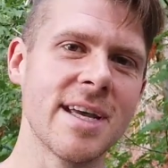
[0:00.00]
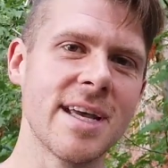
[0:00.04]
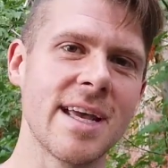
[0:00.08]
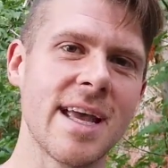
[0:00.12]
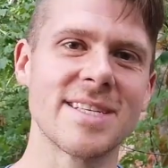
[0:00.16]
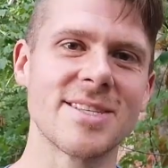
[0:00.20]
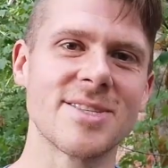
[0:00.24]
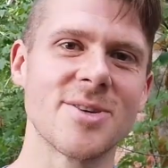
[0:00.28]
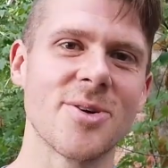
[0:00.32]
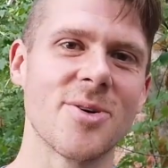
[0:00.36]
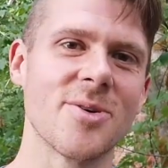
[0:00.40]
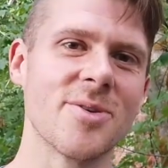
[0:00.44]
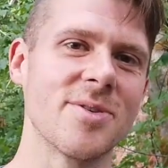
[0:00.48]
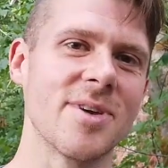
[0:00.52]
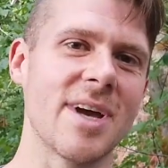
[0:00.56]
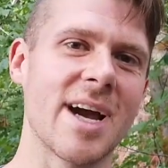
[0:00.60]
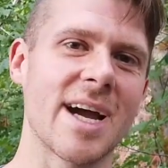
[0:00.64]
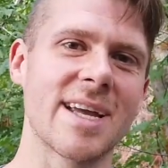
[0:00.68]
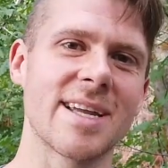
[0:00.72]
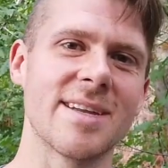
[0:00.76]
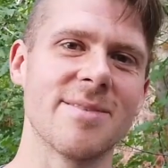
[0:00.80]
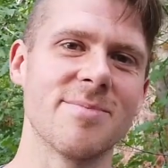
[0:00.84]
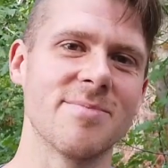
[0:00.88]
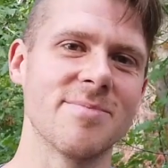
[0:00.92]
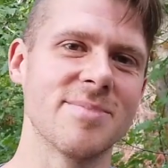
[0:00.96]
And so I
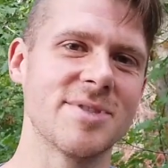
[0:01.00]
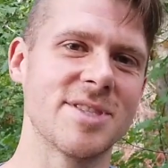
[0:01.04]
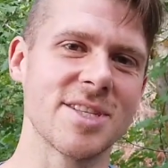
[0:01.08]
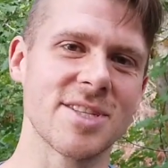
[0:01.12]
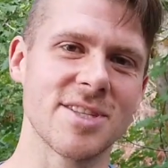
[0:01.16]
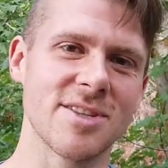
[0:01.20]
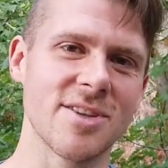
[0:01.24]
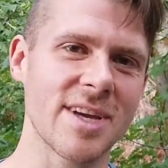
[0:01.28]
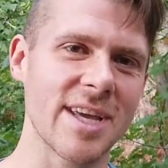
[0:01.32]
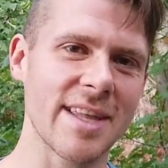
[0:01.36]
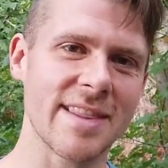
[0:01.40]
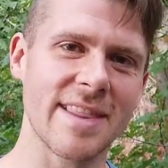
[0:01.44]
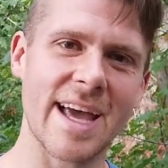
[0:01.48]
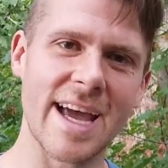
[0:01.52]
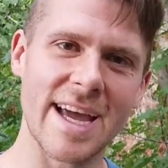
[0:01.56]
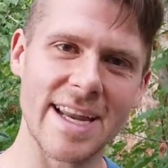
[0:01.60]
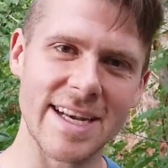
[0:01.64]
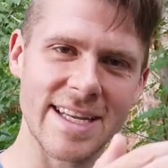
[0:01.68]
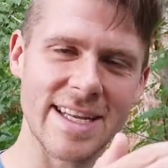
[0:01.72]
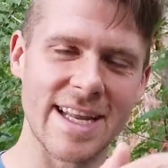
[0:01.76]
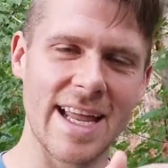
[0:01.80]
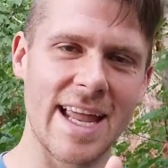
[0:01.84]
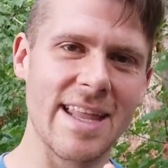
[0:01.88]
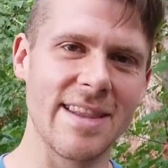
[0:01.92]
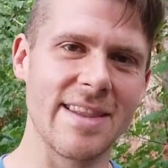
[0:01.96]
can just look at that,
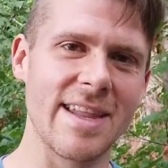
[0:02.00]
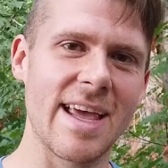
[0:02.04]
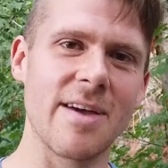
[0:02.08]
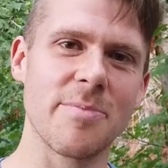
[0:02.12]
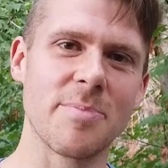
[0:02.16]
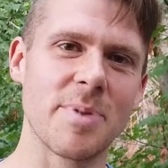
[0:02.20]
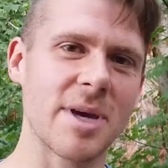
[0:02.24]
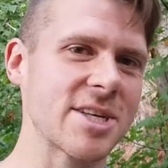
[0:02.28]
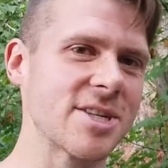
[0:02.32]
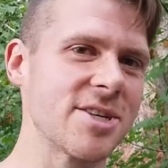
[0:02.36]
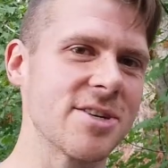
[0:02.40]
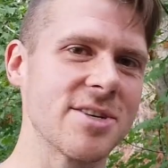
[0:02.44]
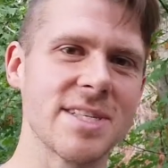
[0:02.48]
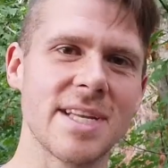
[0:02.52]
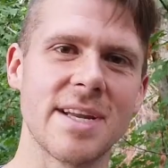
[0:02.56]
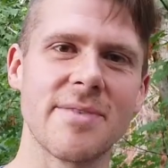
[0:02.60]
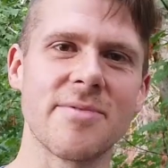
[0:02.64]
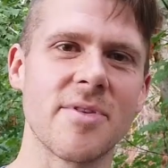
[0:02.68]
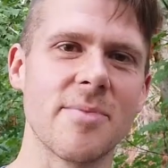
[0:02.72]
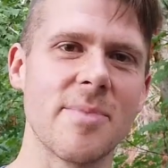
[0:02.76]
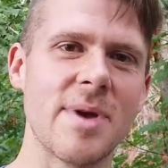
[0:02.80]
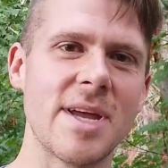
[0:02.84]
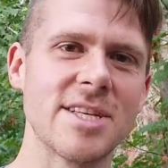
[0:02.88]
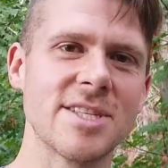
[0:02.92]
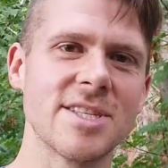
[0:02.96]
and they have pictures and
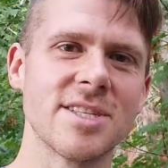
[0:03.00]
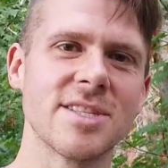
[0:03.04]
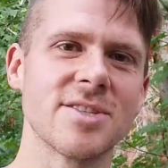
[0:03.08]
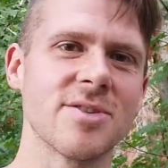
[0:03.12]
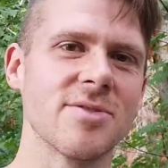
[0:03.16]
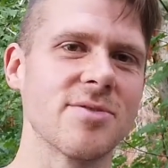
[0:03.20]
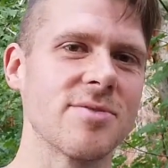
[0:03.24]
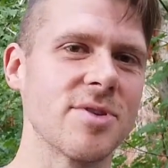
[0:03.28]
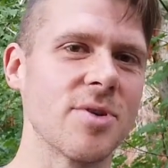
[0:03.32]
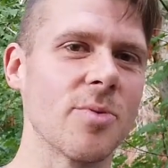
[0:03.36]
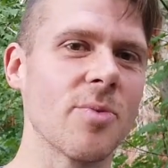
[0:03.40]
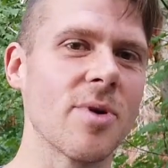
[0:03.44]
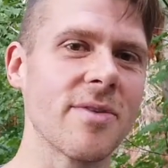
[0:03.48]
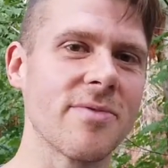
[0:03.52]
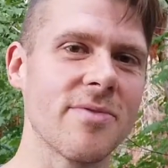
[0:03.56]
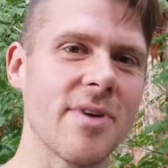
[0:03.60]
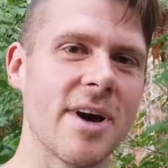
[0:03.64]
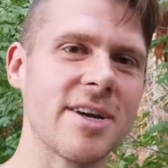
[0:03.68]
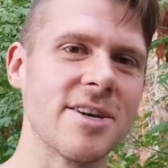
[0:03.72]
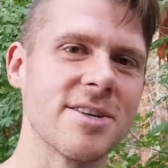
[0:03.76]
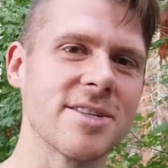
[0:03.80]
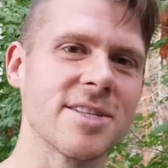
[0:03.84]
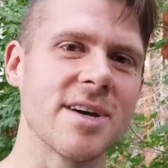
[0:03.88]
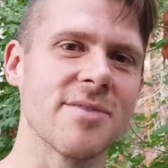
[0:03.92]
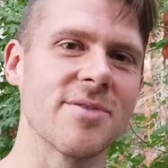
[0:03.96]
information. So you want to
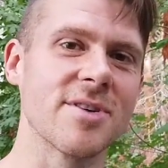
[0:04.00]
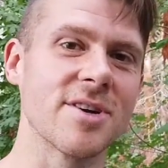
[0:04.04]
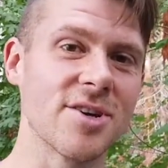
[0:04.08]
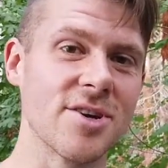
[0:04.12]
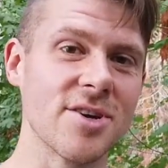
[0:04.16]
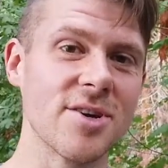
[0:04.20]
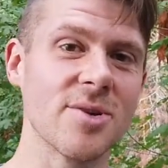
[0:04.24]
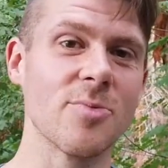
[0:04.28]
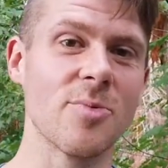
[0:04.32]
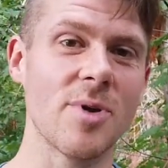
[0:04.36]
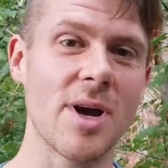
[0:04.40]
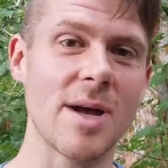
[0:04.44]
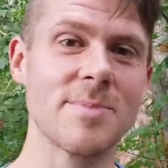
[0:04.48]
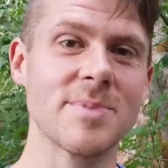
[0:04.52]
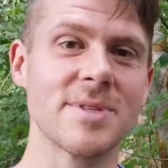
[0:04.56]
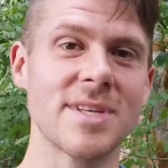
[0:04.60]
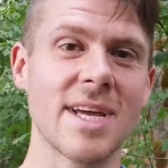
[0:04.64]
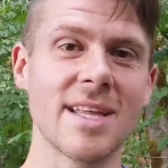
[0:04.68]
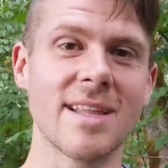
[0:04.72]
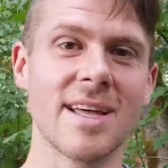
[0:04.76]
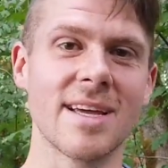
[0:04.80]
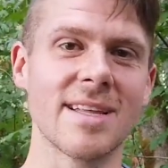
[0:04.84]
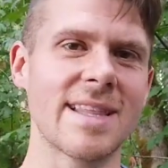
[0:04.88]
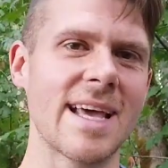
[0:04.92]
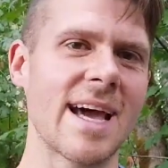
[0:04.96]
find yourself a good
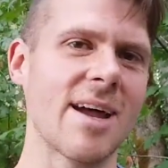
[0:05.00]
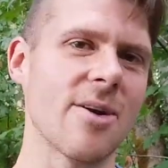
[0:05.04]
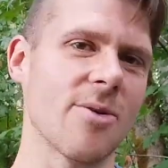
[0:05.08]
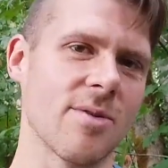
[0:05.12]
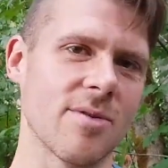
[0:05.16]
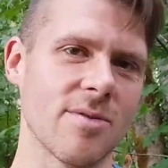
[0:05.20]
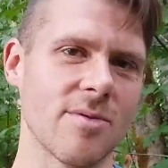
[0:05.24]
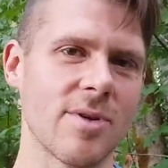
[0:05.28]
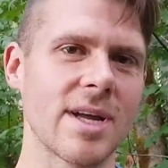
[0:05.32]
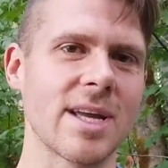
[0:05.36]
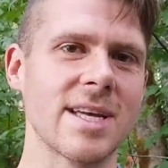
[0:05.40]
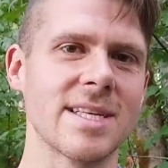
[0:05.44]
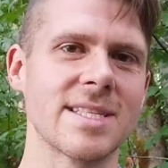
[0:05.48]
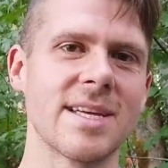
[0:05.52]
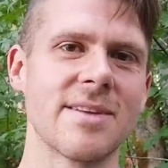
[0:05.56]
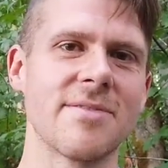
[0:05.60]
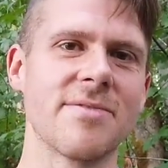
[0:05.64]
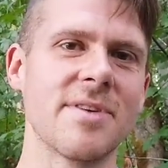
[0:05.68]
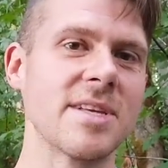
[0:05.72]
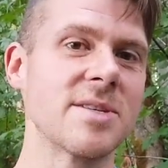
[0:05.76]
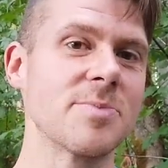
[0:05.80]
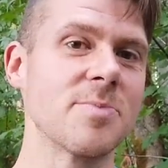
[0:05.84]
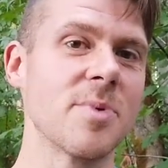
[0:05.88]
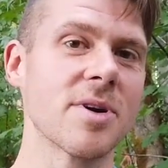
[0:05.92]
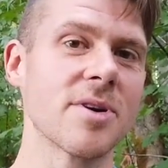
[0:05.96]
website like that, or like I said,
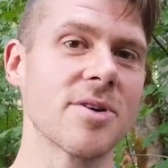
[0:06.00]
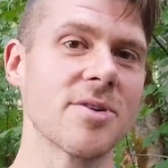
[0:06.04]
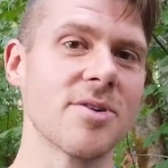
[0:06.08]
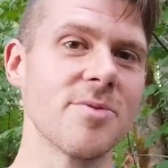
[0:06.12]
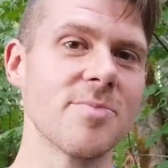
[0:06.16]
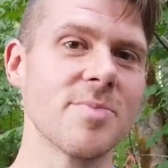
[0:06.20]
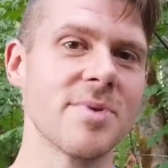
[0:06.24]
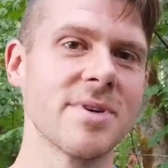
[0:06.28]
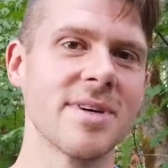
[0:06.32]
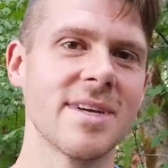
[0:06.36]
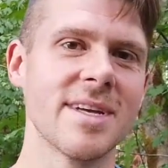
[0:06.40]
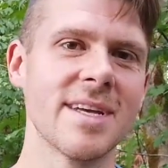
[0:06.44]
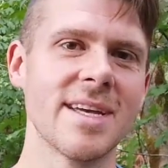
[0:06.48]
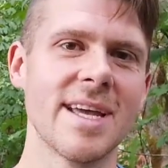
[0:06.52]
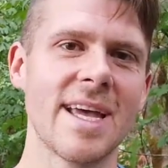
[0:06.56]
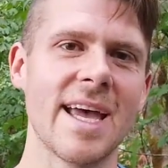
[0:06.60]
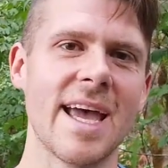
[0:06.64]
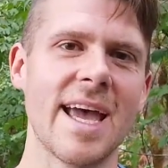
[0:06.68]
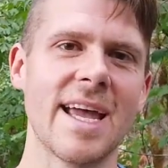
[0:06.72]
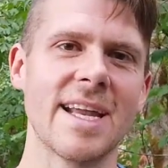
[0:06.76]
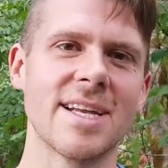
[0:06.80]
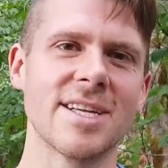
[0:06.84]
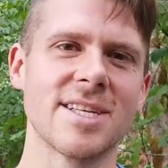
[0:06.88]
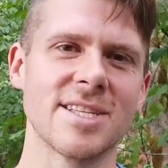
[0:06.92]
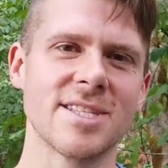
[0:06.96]
Facebook group,
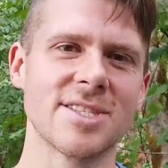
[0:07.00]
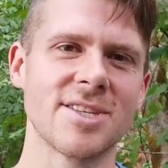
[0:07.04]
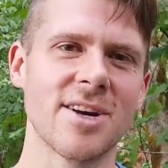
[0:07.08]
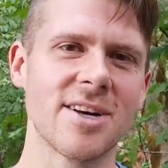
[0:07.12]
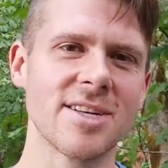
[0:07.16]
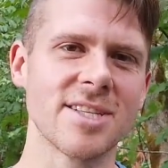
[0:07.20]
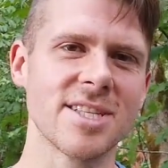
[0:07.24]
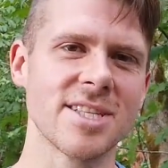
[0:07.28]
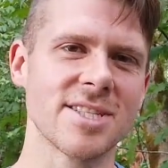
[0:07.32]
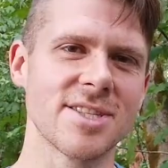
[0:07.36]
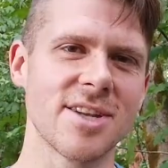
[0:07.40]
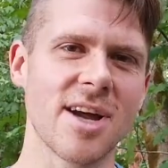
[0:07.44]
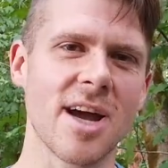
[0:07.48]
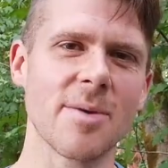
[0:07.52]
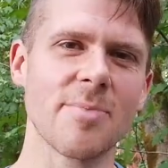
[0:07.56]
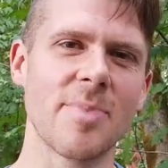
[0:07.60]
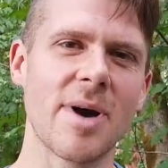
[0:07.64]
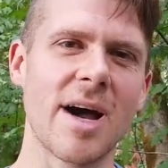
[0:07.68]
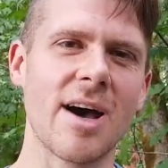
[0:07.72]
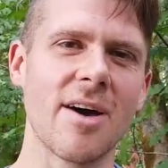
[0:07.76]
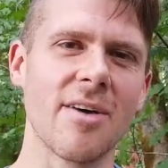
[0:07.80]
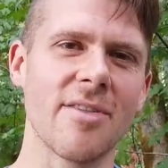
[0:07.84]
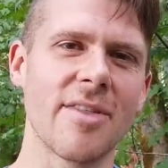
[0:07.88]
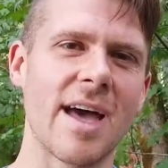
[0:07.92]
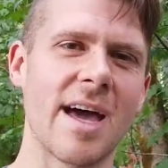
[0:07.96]
and to start to
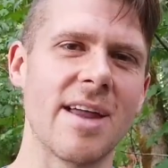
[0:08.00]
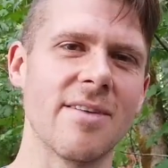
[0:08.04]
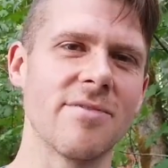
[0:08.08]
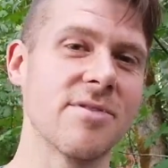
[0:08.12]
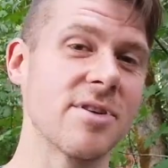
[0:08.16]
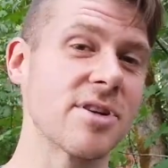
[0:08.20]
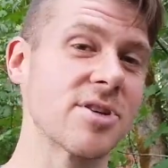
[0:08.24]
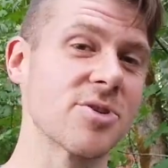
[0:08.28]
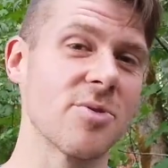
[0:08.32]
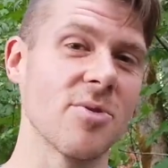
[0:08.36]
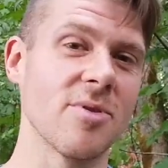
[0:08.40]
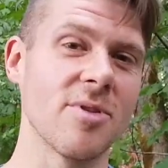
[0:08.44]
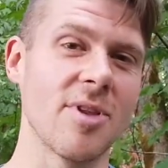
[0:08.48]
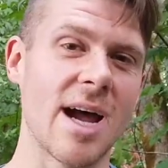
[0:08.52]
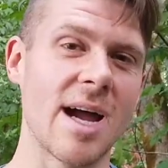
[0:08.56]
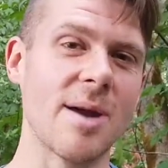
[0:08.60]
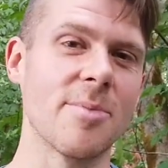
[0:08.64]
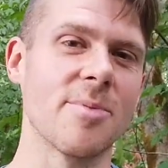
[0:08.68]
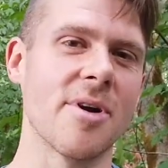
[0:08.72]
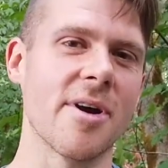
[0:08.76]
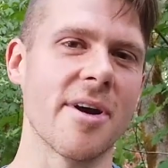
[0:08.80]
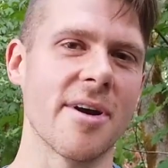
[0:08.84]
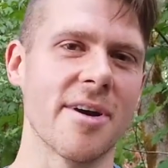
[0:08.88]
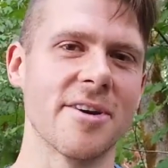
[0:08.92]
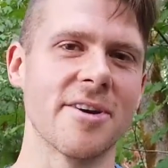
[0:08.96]
stockpile that visual
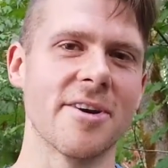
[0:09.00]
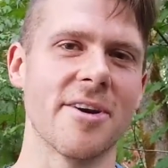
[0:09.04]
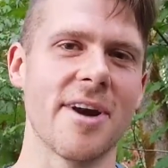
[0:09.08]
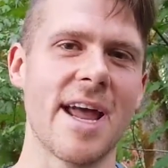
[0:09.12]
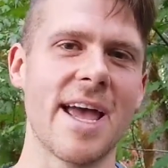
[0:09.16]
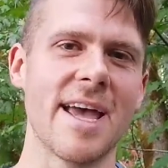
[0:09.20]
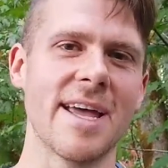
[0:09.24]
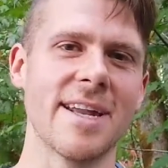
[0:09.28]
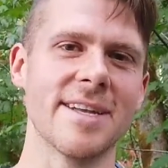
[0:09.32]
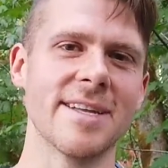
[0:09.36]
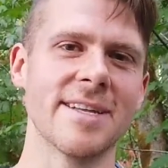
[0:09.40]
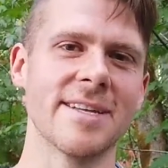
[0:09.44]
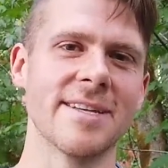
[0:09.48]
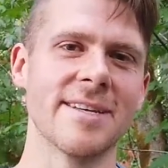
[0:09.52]
library in your head.